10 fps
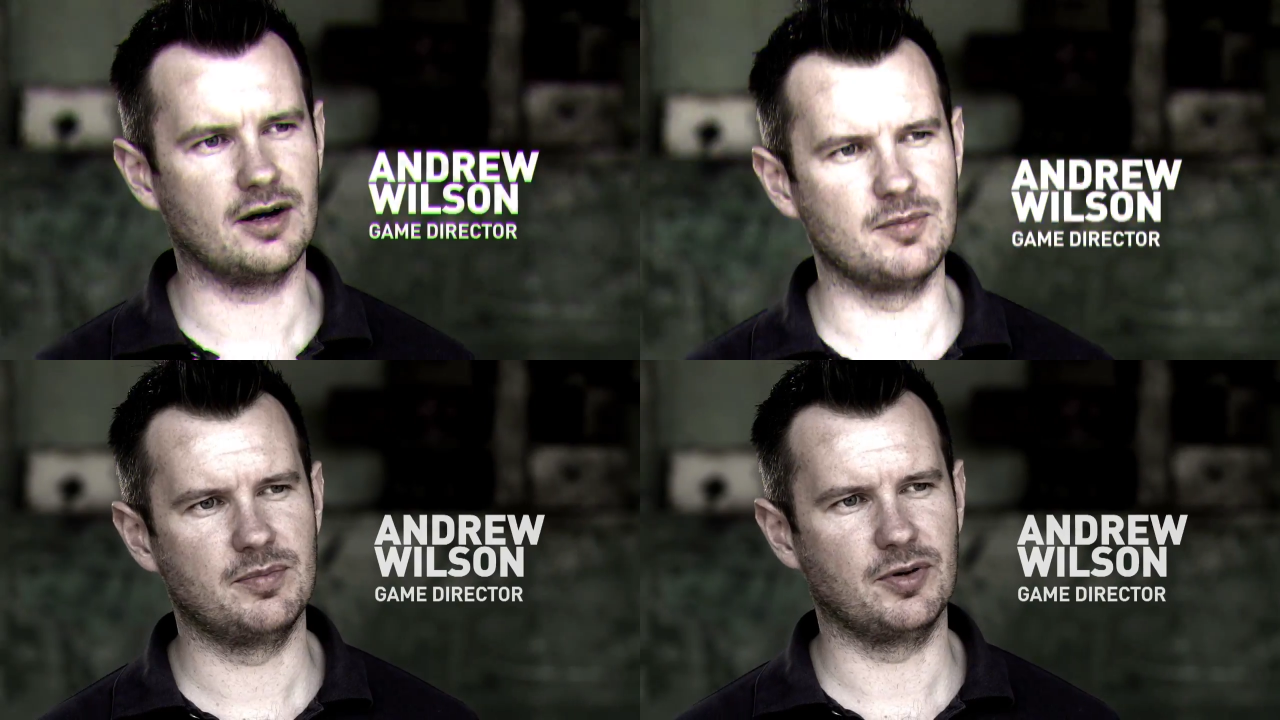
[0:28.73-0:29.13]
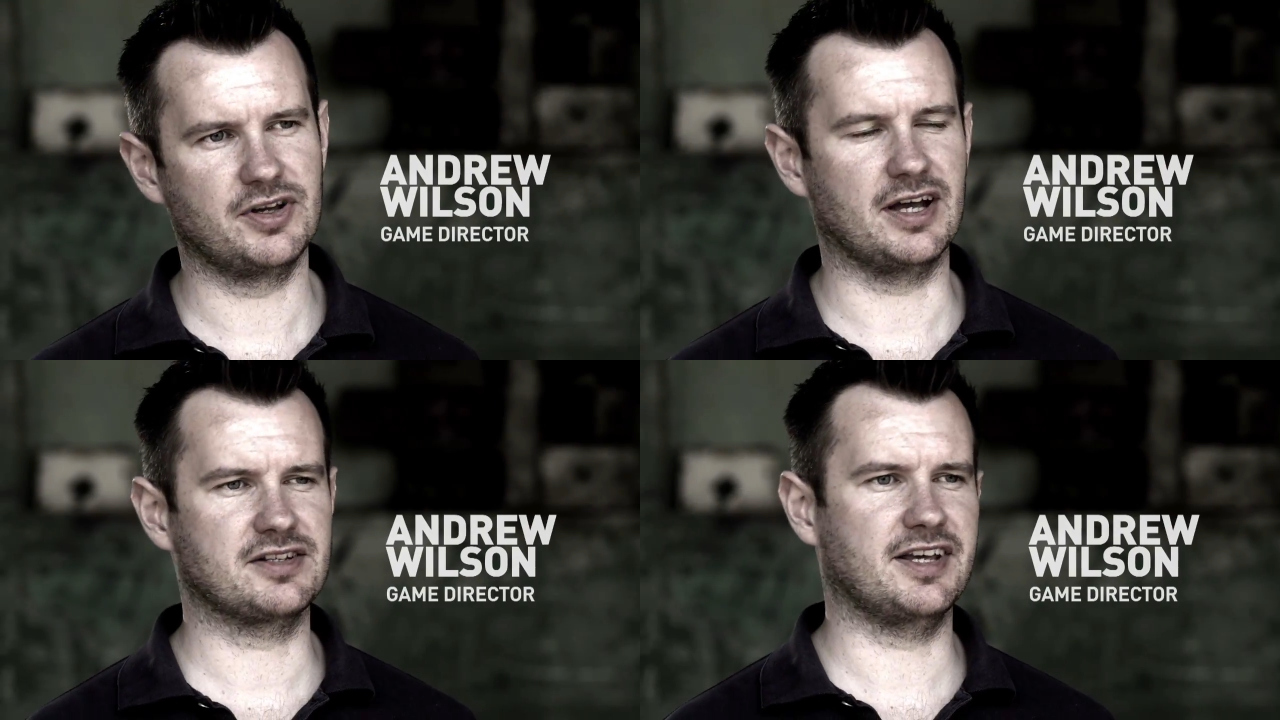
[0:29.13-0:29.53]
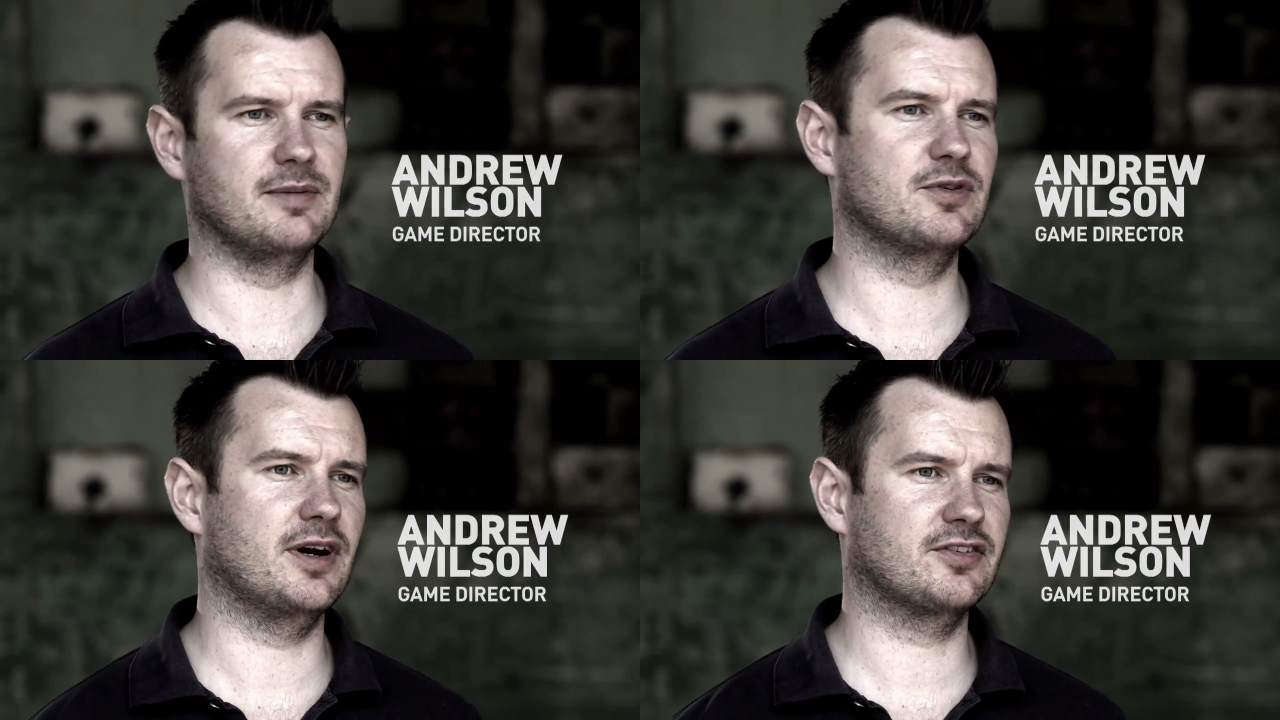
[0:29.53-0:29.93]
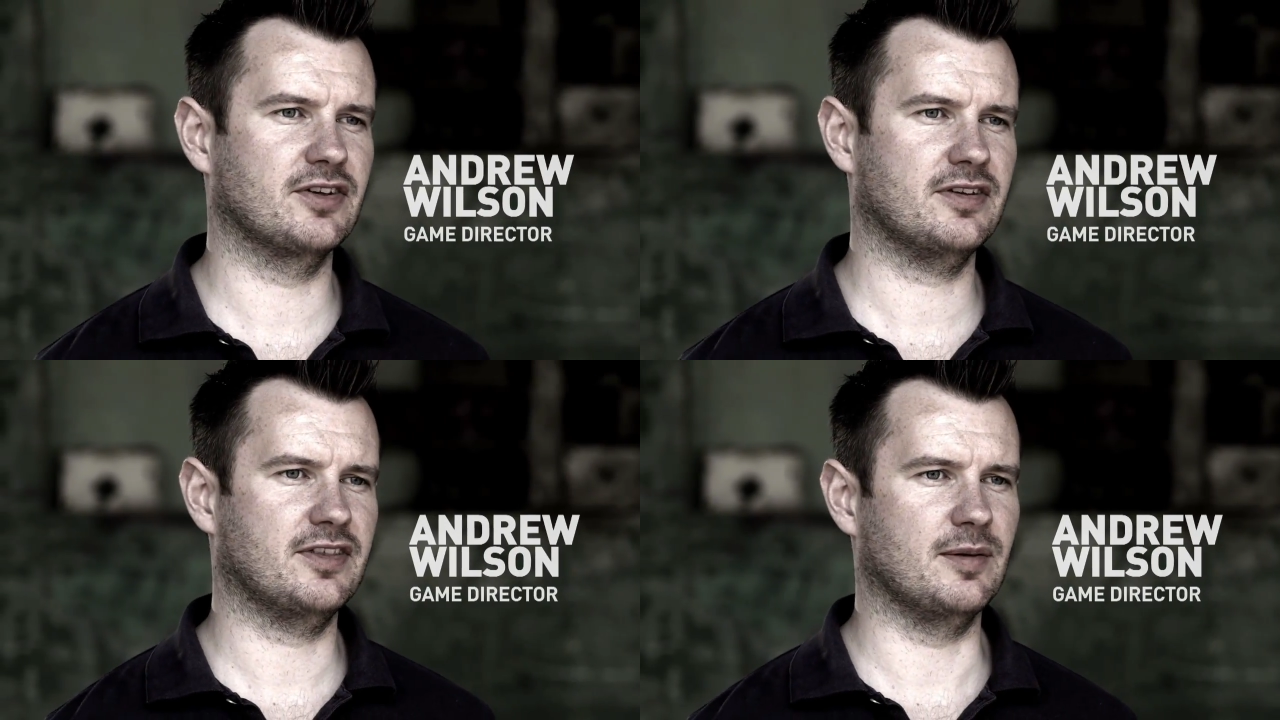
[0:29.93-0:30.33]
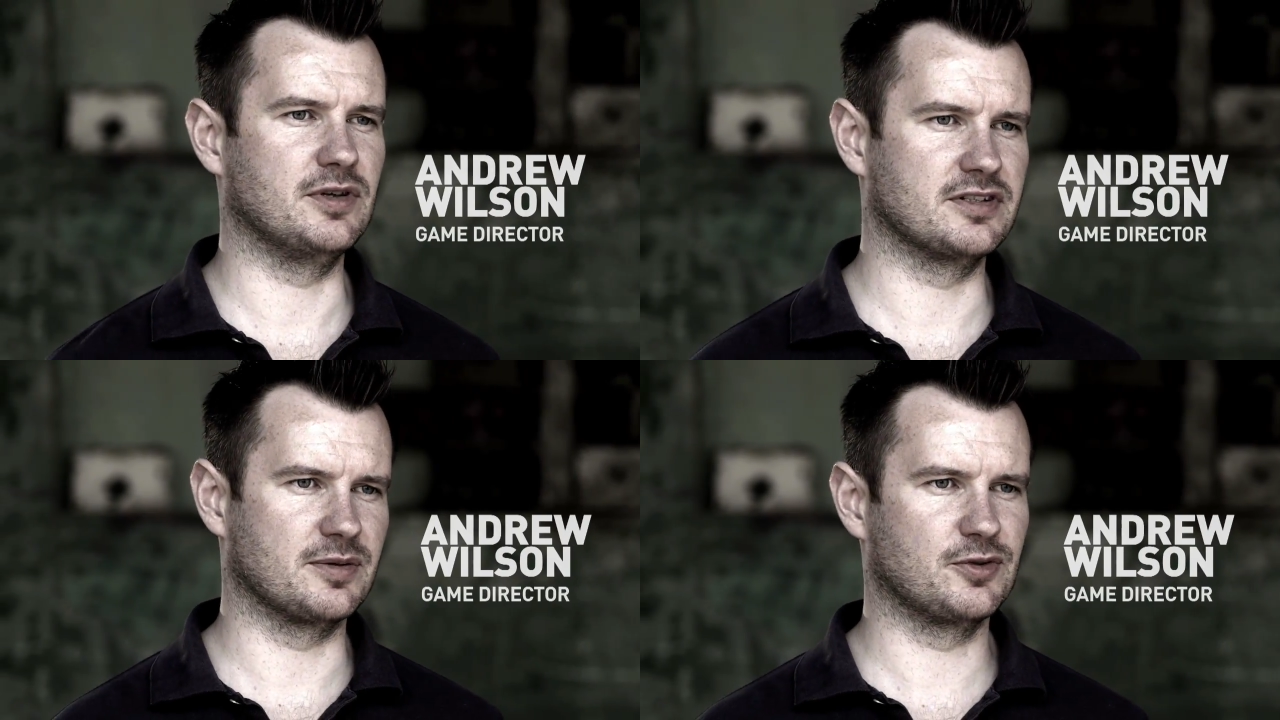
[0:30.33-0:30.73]
I'm Bodycount's game director. That
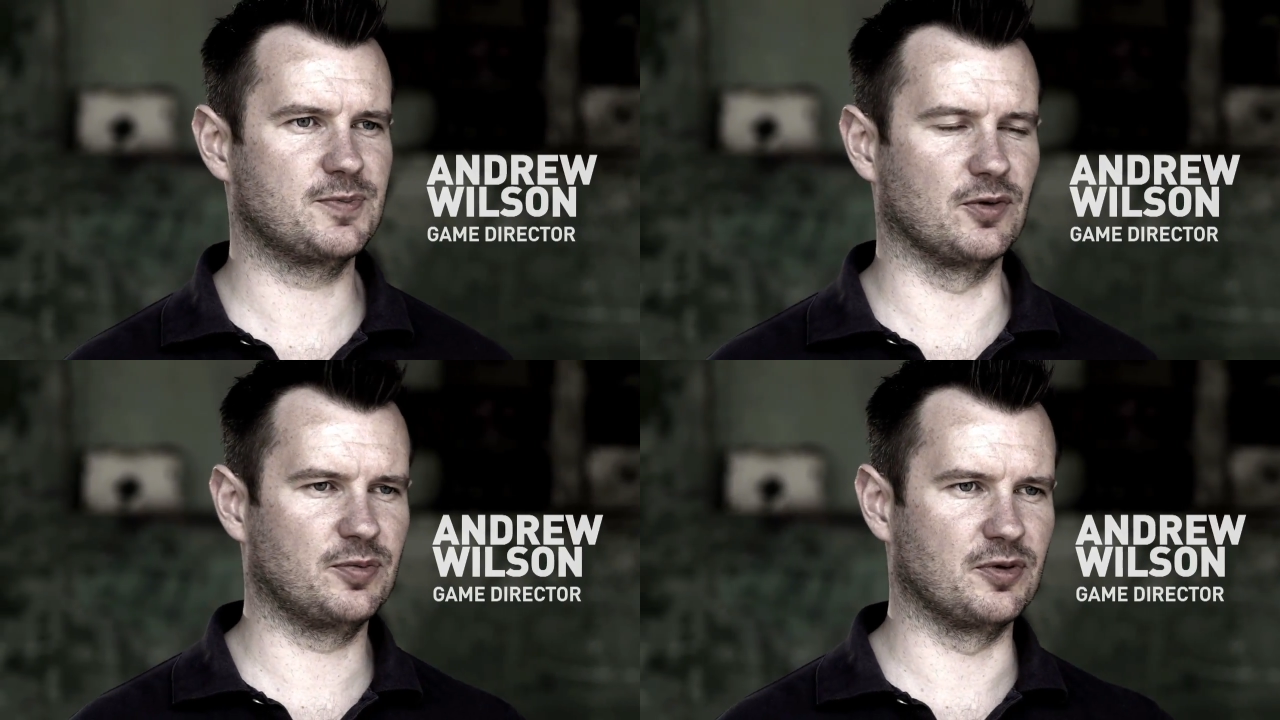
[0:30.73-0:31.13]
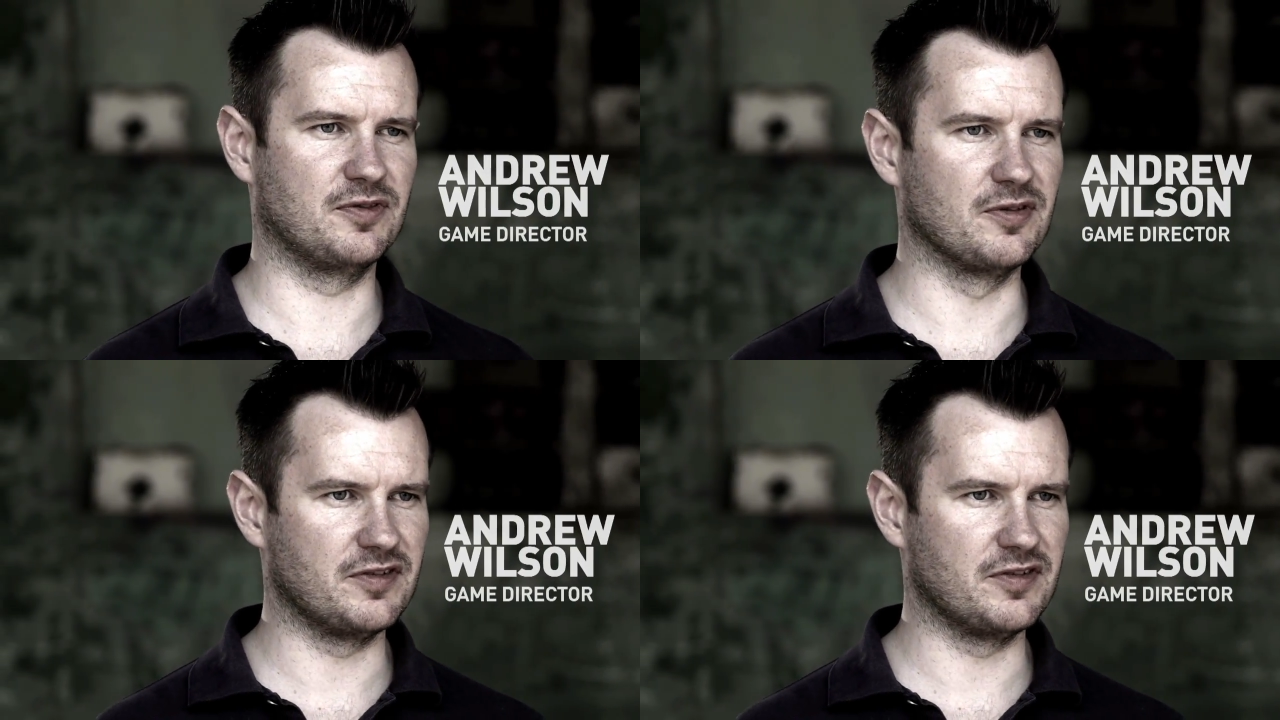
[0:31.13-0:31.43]
means I'm responsible for the